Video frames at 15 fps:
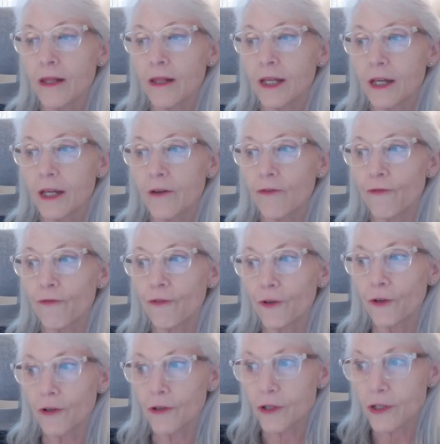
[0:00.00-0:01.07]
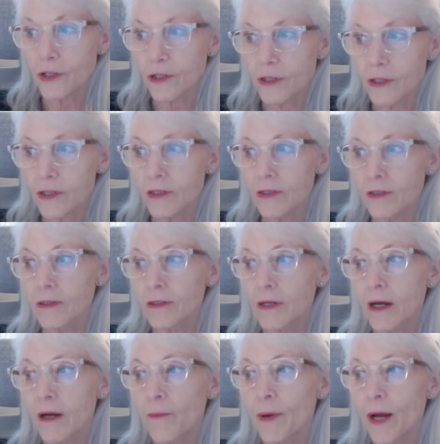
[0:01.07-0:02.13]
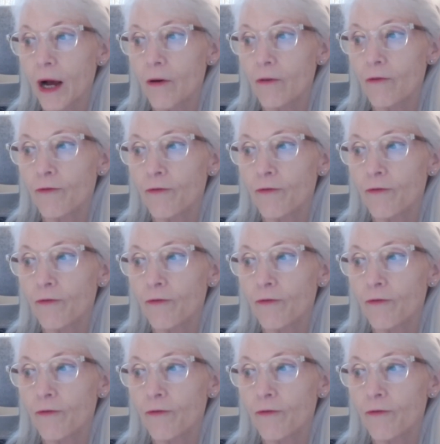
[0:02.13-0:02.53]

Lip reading: the first about